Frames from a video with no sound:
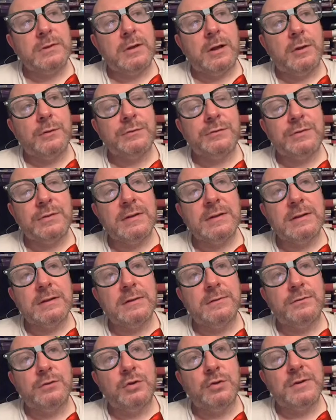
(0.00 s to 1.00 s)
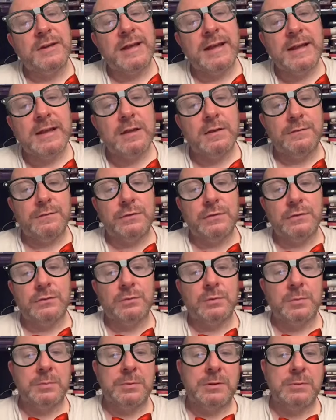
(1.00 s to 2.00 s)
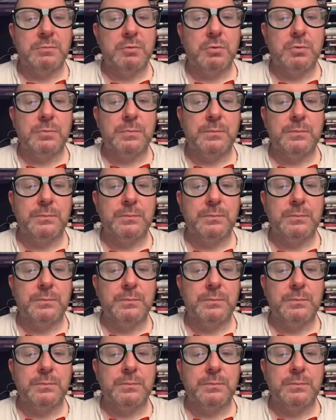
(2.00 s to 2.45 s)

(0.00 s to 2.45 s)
I was thinking of doing interviews with people.